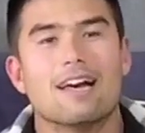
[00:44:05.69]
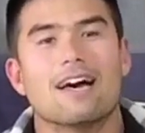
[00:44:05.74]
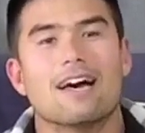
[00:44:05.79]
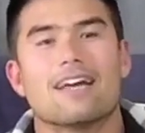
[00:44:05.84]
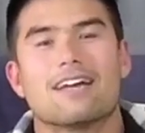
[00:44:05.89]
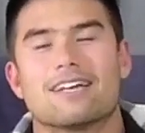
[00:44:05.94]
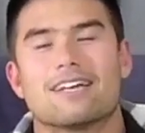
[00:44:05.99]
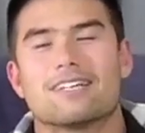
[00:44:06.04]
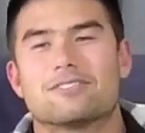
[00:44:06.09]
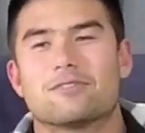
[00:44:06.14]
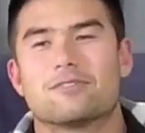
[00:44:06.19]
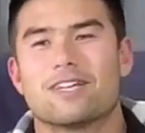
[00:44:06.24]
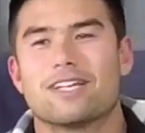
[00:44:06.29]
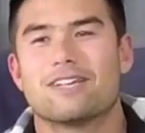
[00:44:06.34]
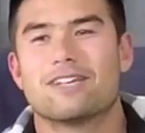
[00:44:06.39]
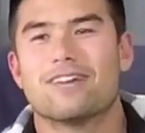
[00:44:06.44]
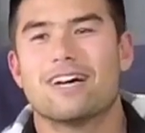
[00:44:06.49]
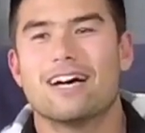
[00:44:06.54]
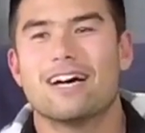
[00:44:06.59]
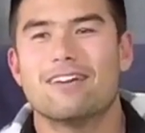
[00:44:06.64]
I think that's
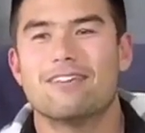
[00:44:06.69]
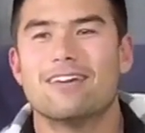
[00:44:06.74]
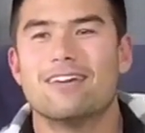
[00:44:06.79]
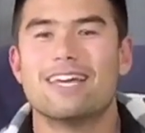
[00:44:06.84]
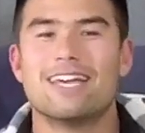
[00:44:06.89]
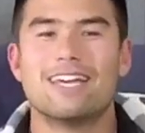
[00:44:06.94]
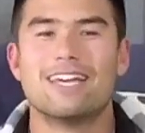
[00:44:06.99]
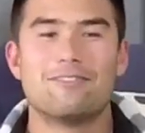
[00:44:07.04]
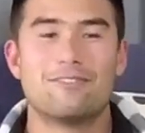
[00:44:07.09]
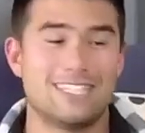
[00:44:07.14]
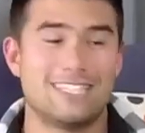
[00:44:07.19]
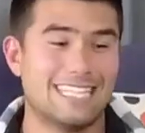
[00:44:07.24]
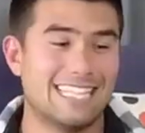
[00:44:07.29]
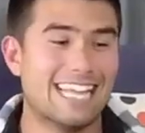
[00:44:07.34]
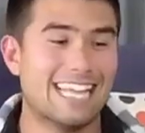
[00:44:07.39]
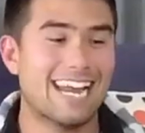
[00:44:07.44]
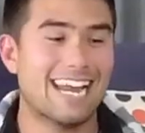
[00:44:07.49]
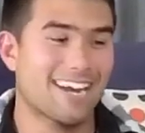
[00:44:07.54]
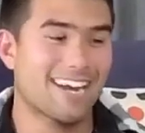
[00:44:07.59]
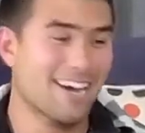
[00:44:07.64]
45. If you did
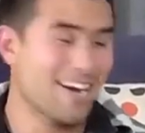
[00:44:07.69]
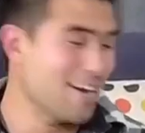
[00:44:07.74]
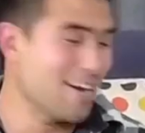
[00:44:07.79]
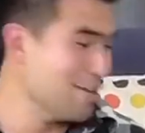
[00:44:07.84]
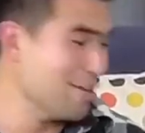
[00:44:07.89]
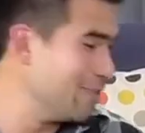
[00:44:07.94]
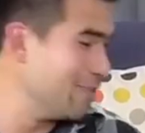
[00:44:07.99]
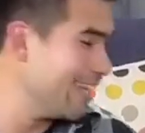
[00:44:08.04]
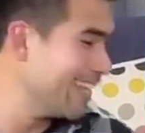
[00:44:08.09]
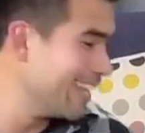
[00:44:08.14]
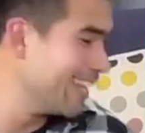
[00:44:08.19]
that at home,